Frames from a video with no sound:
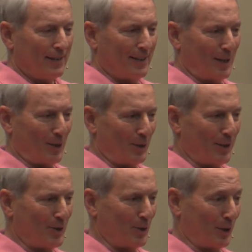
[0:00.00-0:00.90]
not
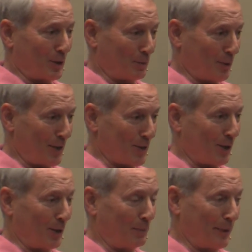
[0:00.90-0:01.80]
only to express
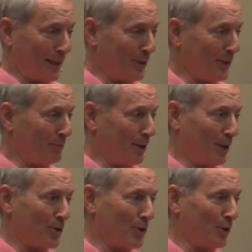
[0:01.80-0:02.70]
our opinion, but
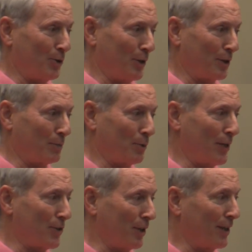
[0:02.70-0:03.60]
also to
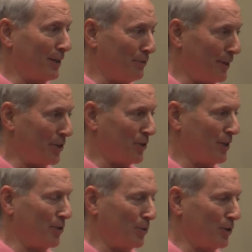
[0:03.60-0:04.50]
express our
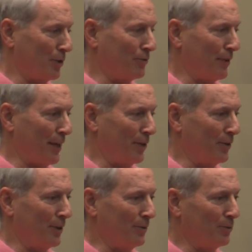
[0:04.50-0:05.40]
convictions, which are
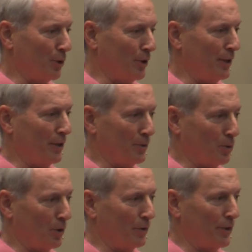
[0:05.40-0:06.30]
found and rooted in the
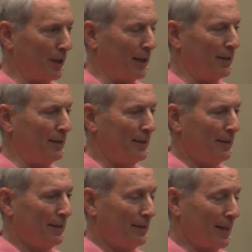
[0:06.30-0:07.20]
Word of God
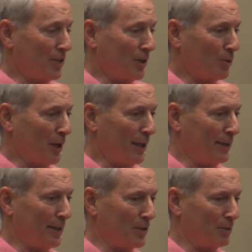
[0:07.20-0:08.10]
that's our
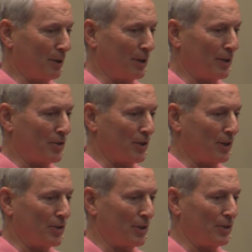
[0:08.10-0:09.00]
right as American
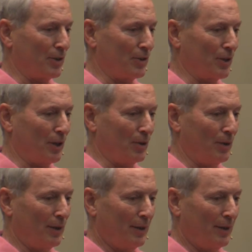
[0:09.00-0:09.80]
citizens. And so